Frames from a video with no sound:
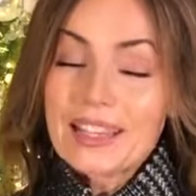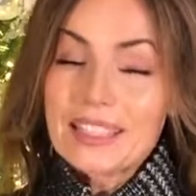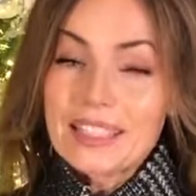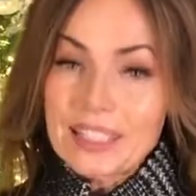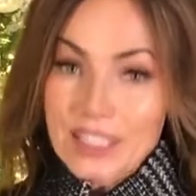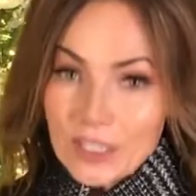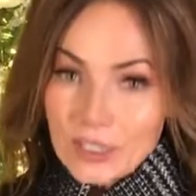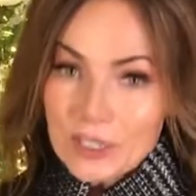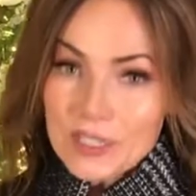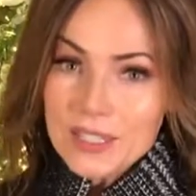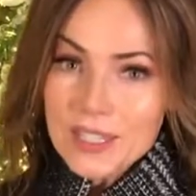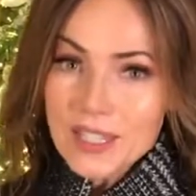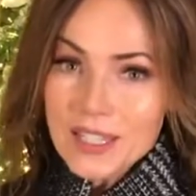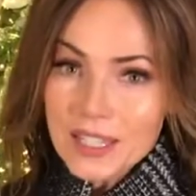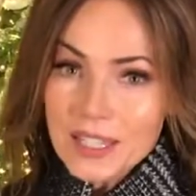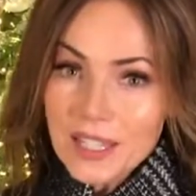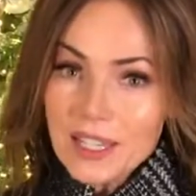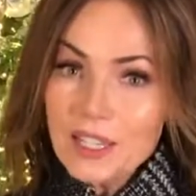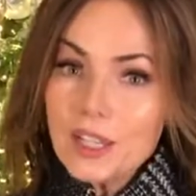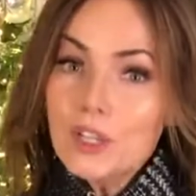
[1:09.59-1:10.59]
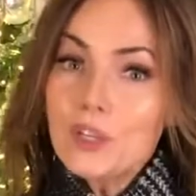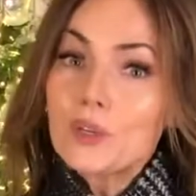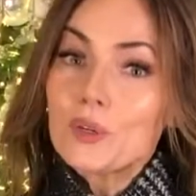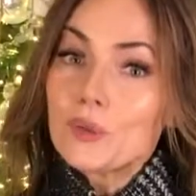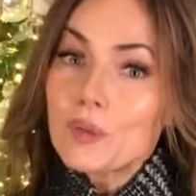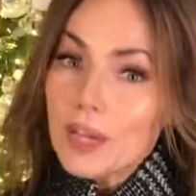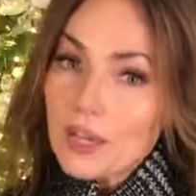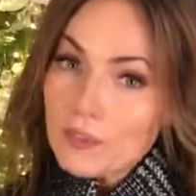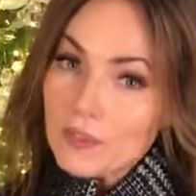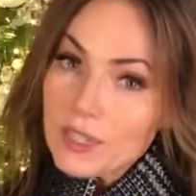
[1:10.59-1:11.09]
Guarantee
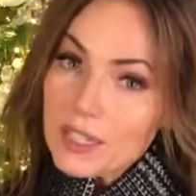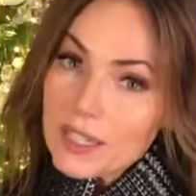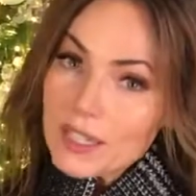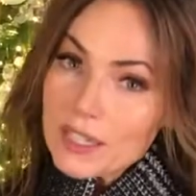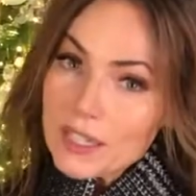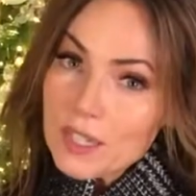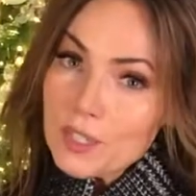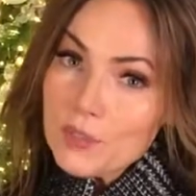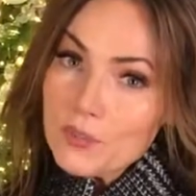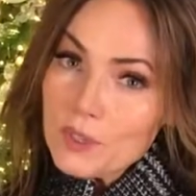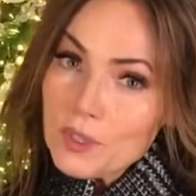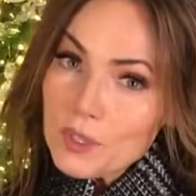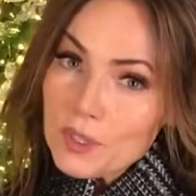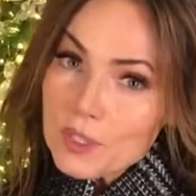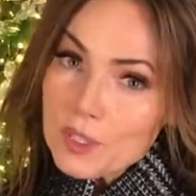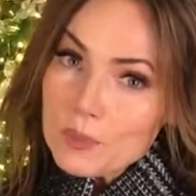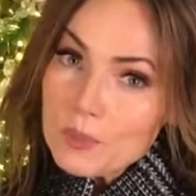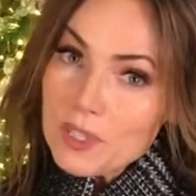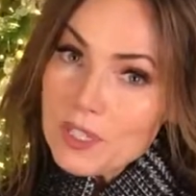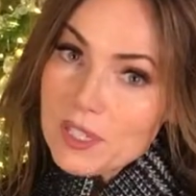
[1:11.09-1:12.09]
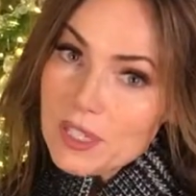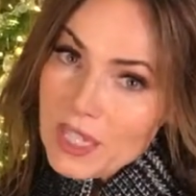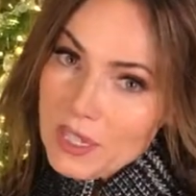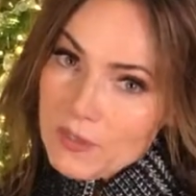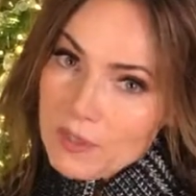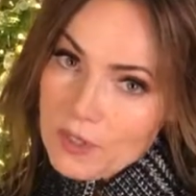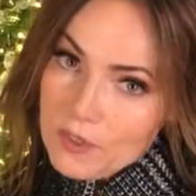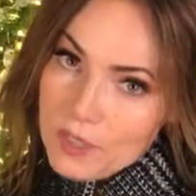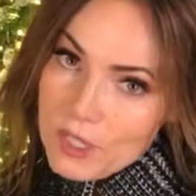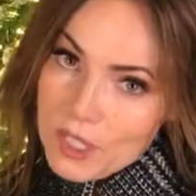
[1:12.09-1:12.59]
whoever gets these for Christmas,
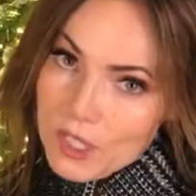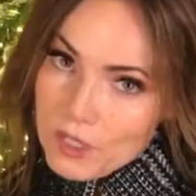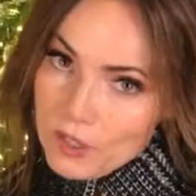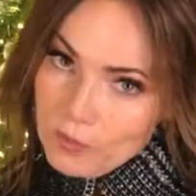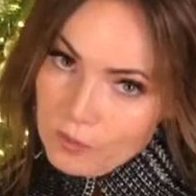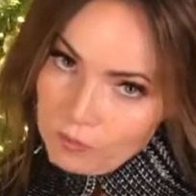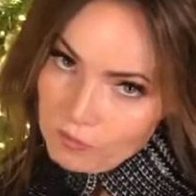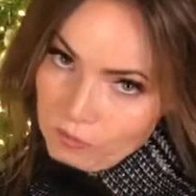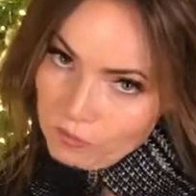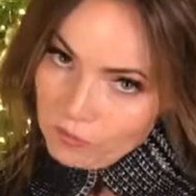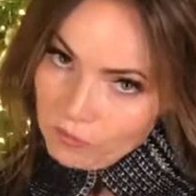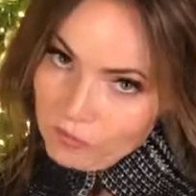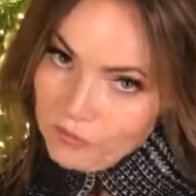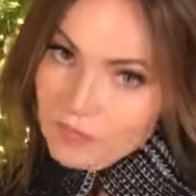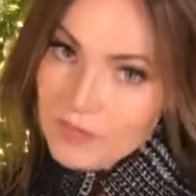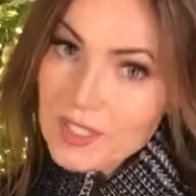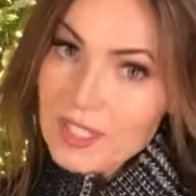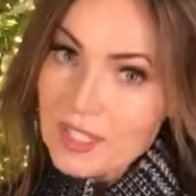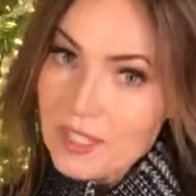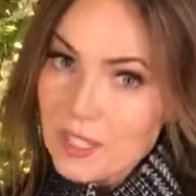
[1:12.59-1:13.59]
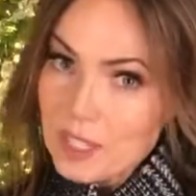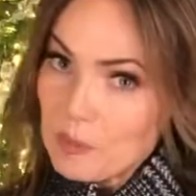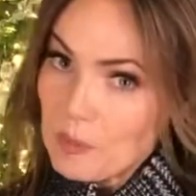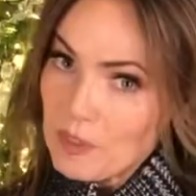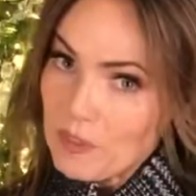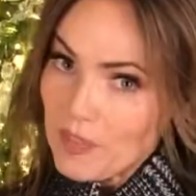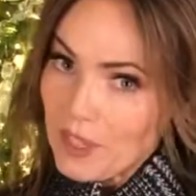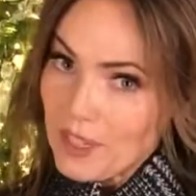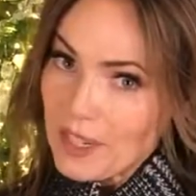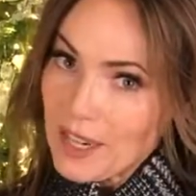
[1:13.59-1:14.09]
even if it's you, is gonna be
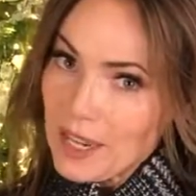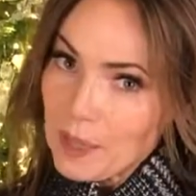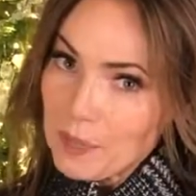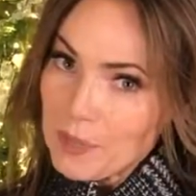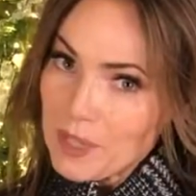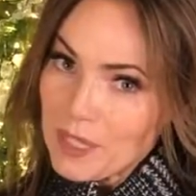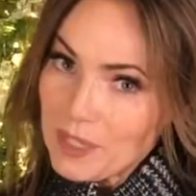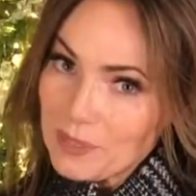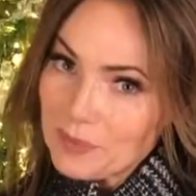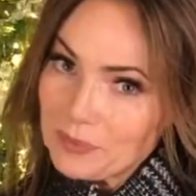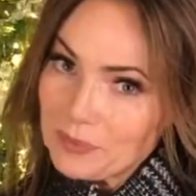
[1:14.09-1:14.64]
very happy.